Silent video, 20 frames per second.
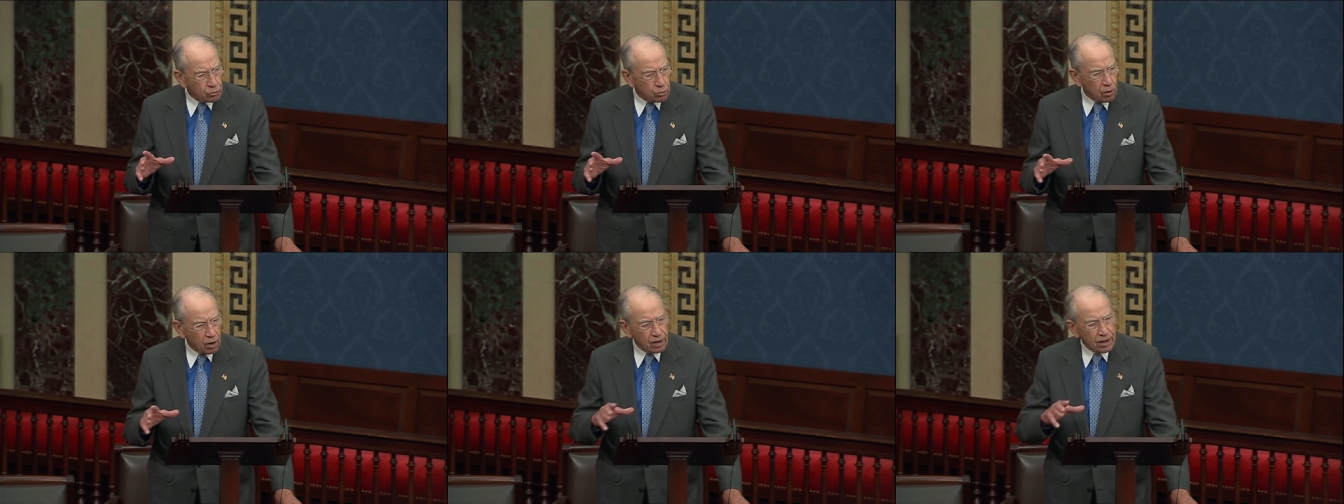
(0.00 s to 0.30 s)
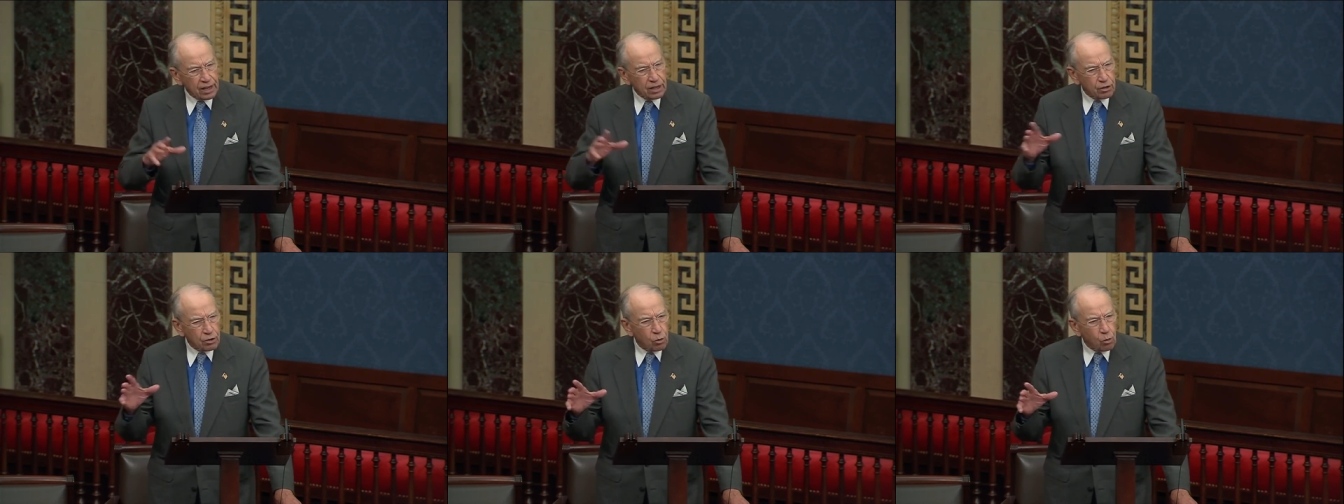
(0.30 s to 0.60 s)
run
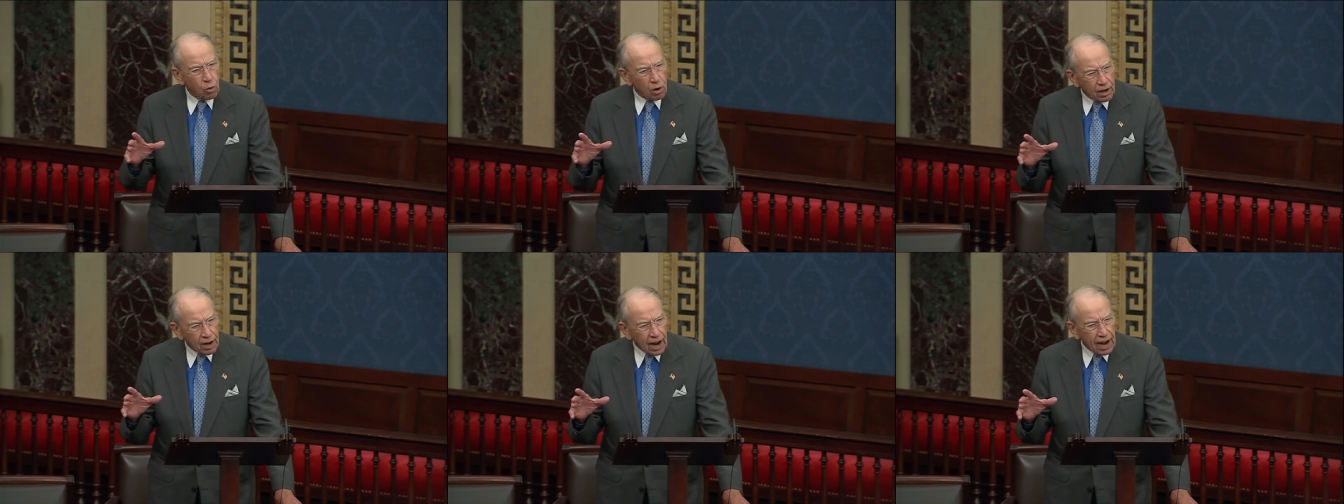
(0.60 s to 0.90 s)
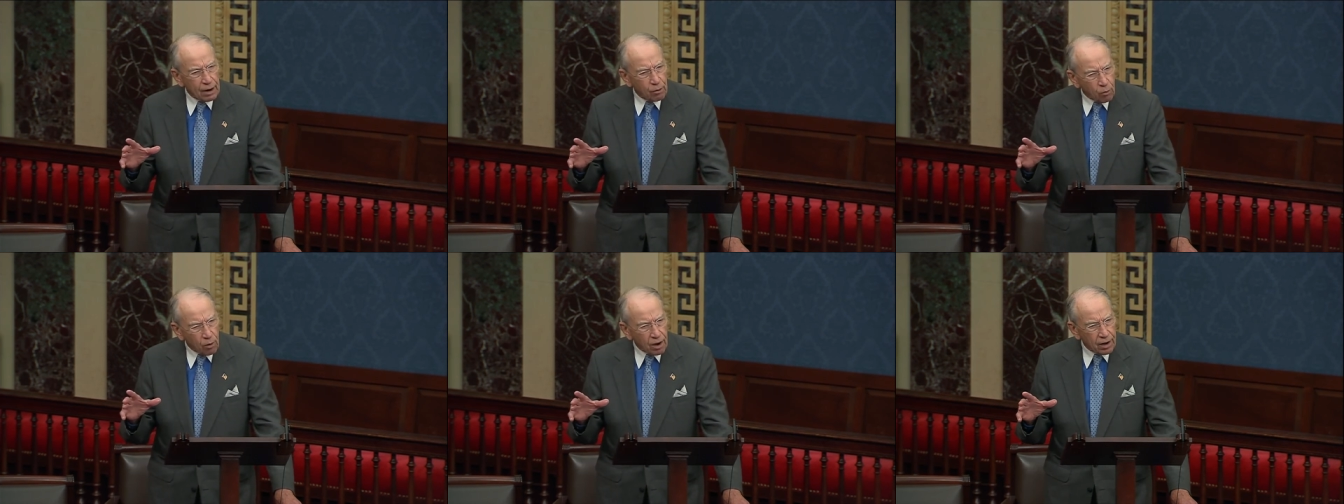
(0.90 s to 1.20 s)
into what
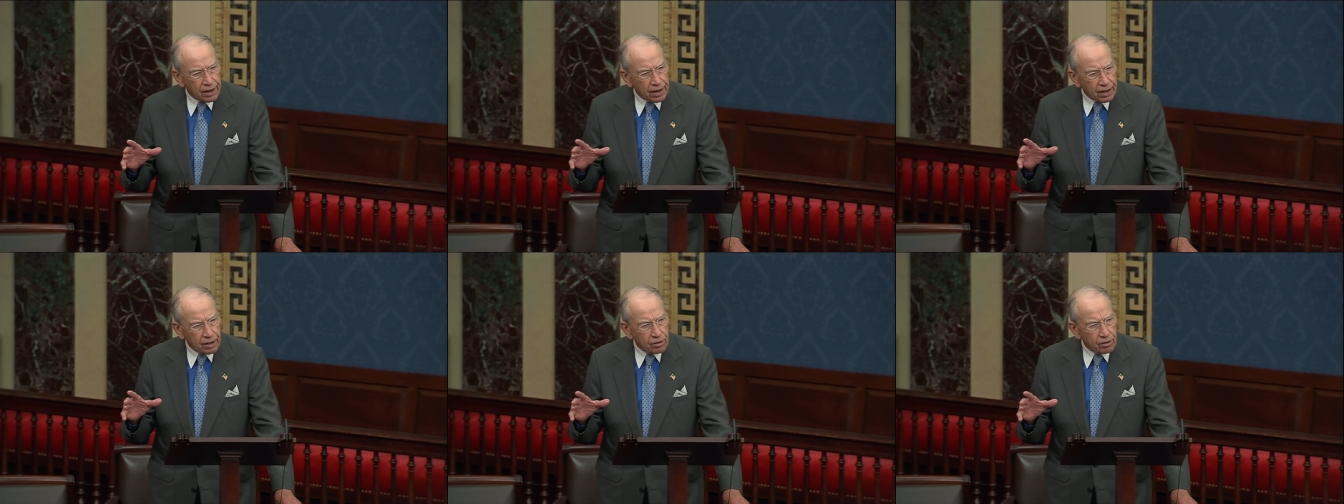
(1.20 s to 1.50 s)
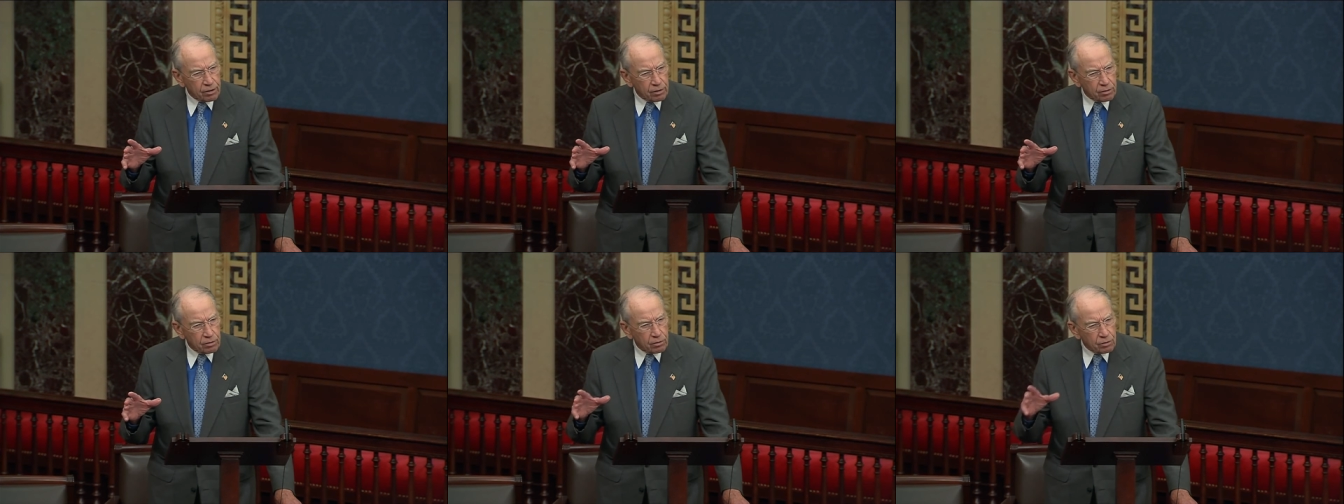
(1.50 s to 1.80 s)
I run
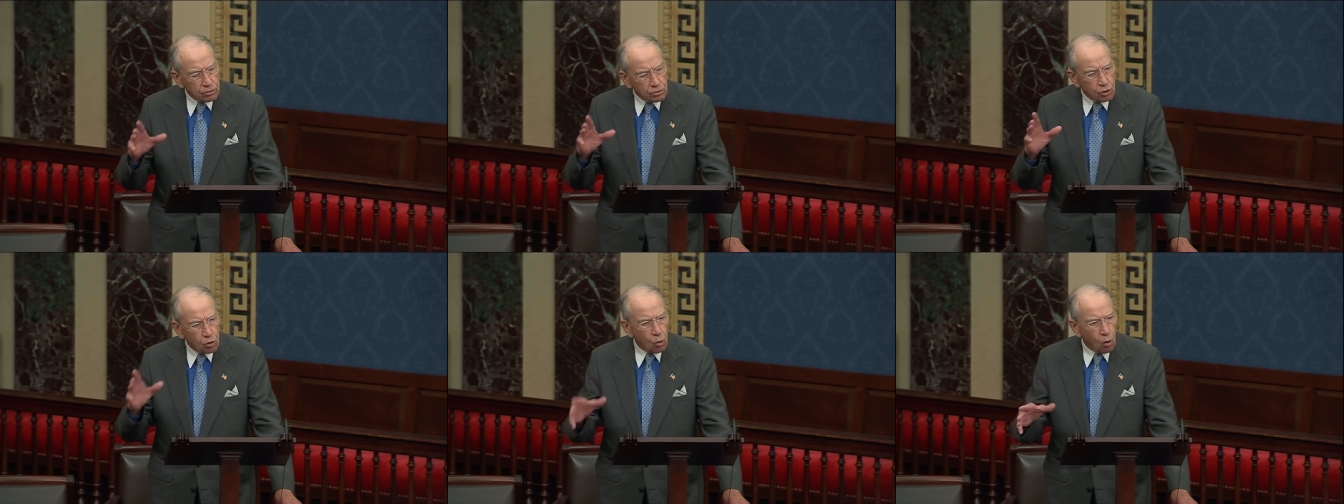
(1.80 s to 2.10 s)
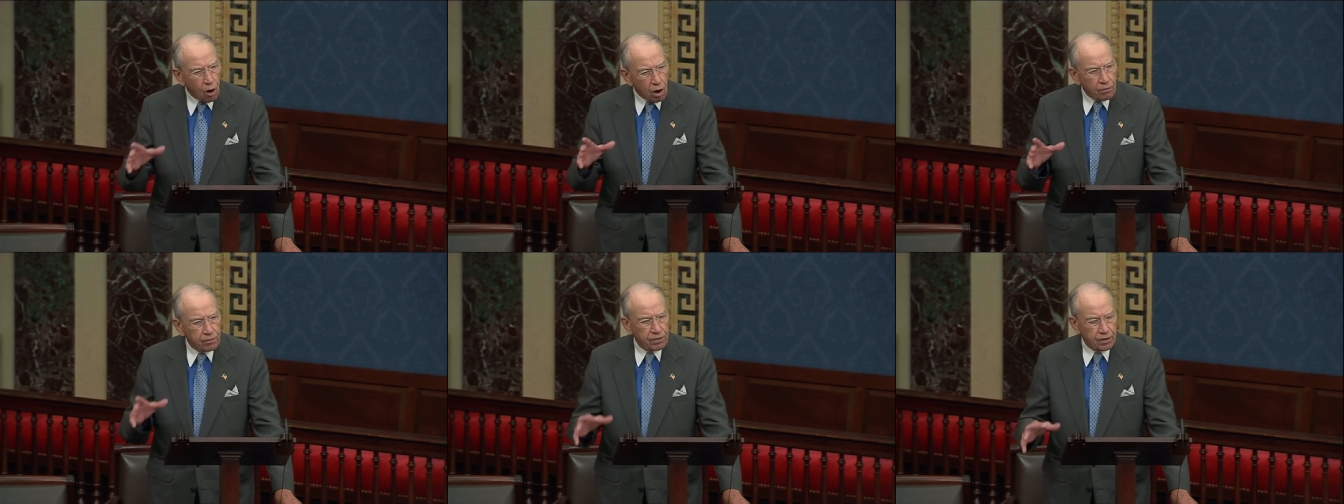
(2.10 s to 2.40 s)
into too
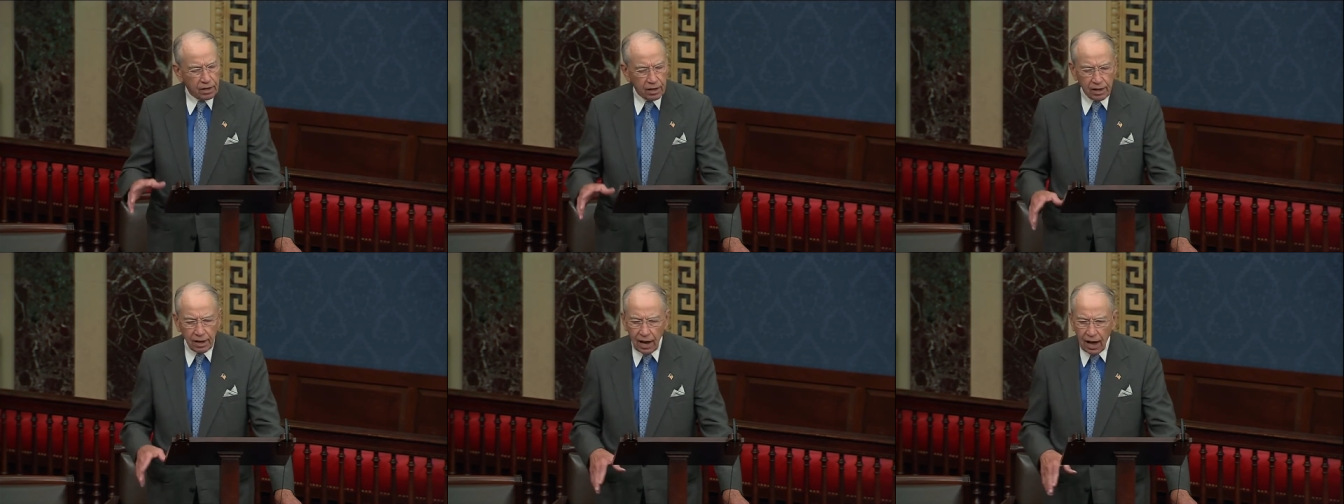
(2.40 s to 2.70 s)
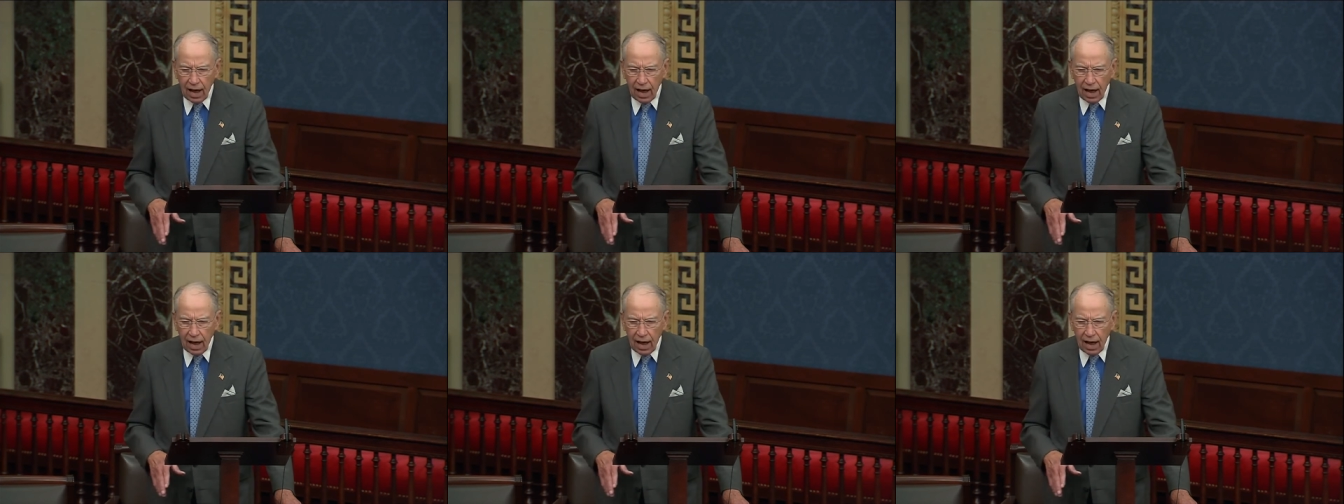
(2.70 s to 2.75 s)
often at,